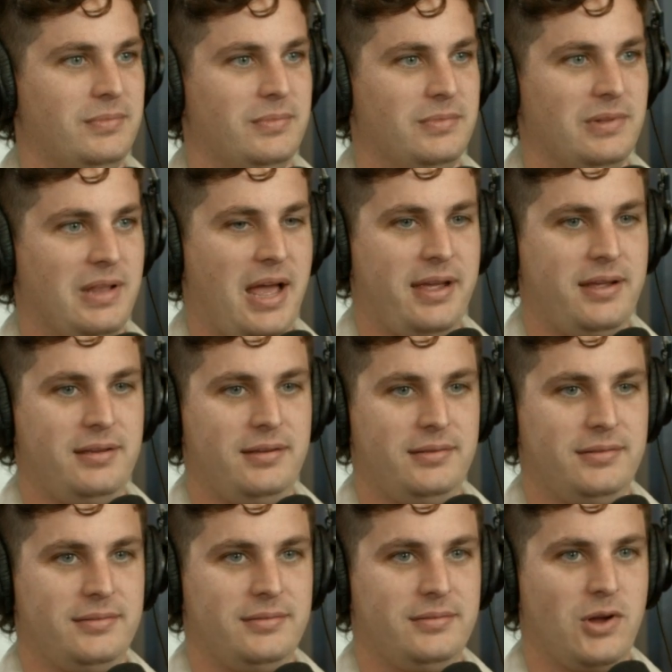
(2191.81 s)
like
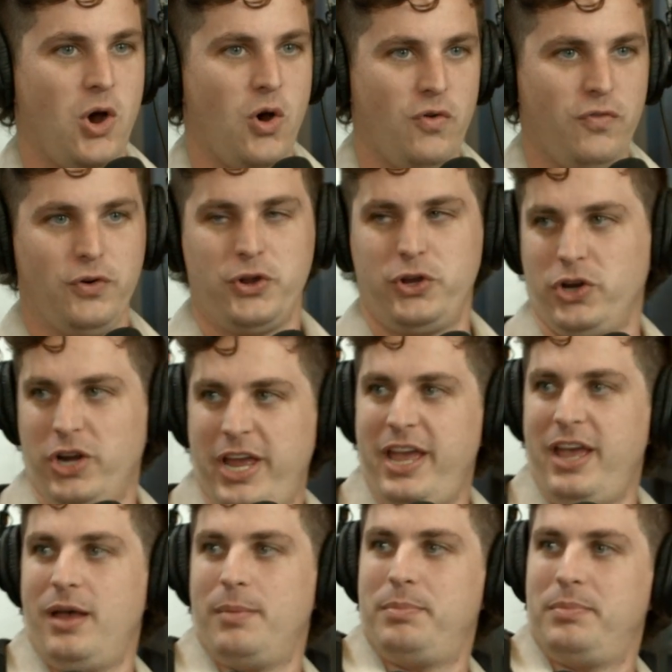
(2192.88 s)
over your hip.